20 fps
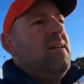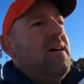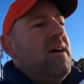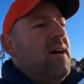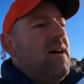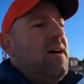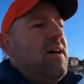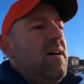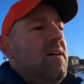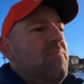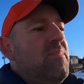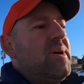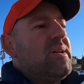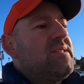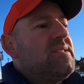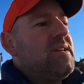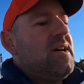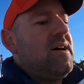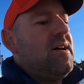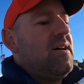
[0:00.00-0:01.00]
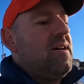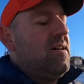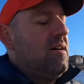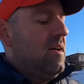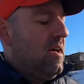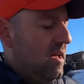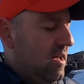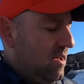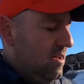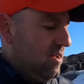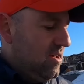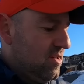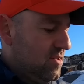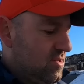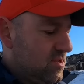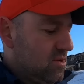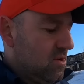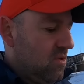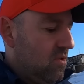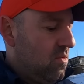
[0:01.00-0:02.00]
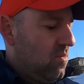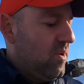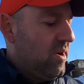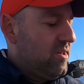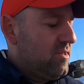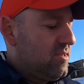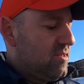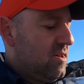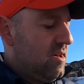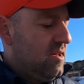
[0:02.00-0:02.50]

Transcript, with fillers: Uh, but uh, so with